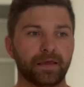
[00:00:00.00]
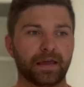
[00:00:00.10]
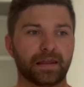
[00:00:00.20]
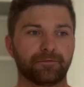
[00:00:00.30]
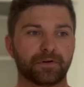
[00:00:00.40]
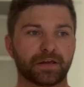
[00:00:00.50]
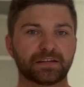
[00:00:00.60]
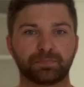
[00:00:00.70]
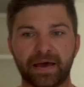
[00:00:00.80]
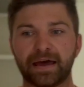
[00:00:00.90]
And if it
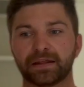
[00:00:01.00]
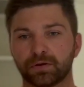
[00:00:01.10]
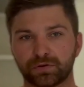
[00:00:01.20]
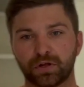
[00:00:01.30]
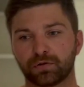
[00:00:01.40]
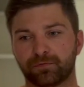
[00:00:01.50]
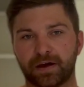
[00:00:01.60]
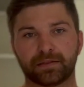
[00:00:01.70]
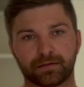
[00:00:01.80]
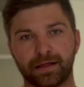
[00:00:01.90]
gets bad, it'll
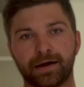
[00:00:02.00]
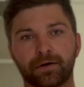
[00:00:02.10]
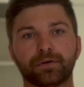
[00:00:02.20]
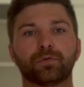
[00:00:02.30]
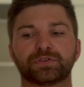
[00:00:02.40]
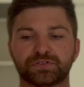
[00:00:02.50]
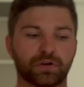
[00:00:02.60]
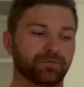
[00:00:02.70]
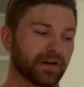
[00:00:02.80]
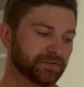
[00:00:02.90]
notify the cloud, which
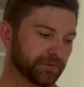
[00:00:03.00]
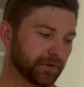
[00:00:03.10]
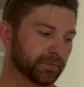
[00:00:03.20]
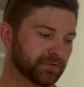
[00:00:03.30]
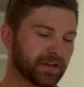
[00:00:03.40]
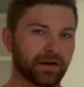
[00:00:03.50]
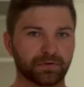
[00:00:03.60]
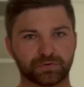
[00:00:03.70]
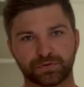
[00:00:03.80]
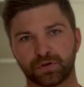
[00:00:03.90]
notifies your thermostat,
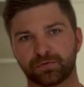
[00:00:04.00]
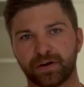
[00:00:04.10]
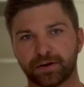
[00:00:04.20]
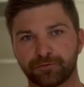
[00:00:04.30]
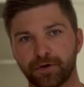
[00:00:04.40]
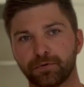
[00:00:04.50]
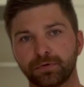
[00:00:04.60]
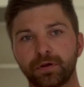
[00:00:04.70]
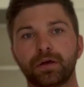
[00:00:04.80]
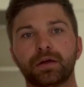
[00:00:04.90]
which will notify your phone,
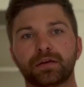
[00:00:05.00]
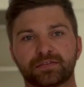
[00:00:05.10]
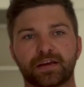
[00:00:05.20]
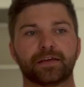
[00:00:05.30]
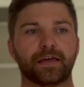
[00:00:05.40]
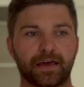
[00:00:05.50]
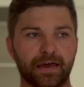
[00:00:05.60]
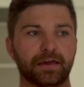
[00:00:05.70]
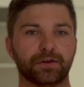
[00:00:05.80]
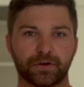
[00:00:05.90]
saying that,
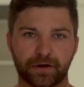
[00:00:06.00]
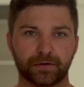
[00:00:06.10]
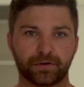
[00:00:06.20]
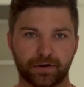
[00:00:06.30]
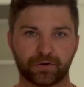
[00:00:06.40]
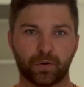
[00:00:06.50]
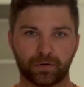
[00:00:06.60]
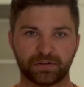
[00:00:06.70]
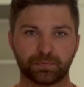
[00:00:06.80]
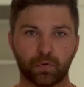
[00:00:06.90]
hey, your air
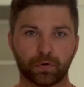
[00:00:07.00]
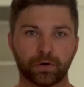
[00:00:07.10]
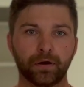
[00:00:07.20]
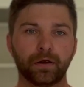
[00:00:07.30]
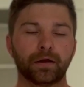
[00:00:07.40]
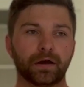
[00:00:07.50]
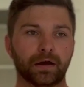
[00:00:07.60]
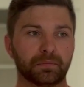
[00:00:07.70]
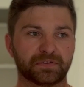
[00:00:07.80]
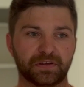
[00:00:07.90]
quality is poor.
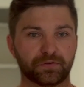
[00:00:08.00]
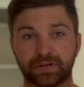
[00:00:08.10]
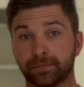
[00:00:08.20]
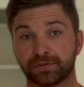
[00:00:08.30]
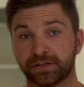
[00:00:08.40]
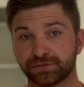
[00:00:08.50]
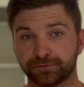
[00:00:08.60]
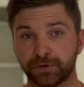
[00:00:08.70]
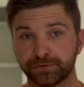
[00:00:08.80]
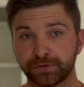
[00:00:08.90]
It's either time to change your
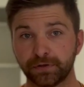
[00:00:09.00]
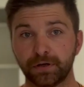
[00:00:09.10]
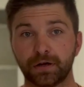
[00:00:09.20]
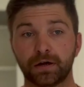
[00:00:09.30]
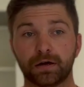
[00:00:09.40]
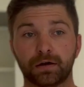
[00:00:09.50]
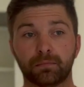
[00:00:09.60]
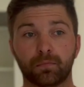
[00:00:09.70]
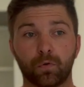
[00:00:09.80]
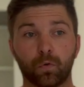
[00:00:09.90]
filter,
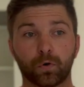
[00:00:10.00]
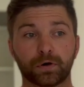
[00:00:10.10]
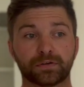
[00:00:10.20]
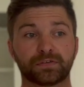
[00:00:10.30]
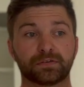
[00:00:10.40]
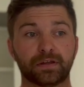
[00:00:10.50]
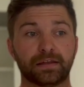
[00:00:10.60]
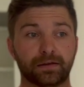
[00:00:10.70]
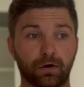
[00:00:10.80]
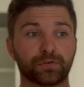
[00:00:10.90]
or
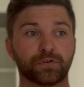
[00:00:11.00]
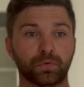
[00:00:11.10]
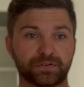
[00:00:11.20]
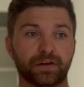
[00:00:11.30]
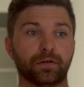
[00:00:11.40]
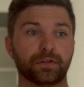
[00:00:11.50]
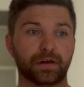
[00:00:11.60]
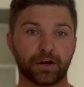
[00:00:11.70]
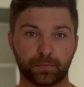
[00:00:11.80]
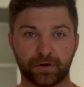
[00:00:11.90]
it also will tell
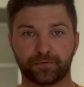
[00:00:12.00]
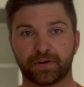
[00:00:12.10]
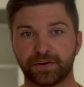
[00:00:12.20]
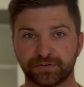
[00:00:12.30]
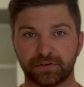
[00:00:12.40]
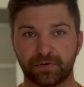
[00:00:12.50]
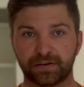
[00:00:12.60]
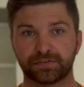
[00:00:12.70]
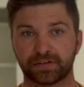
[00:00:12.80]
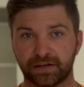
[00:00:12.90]
the air purification
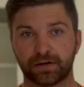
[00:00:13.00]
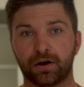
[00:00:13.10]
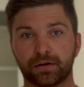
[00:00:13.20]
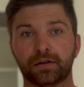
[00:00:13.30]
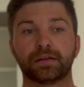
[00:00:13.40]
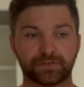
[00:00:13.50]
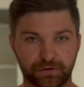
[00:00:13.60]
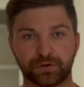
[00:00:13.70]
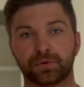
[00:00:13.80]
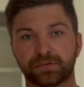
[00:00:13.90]
device to kick on and
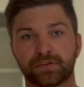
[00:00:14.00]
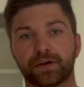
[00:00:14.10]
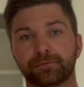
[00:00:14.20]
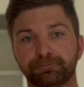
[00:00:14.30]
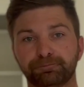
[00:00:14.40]
start doing its thing.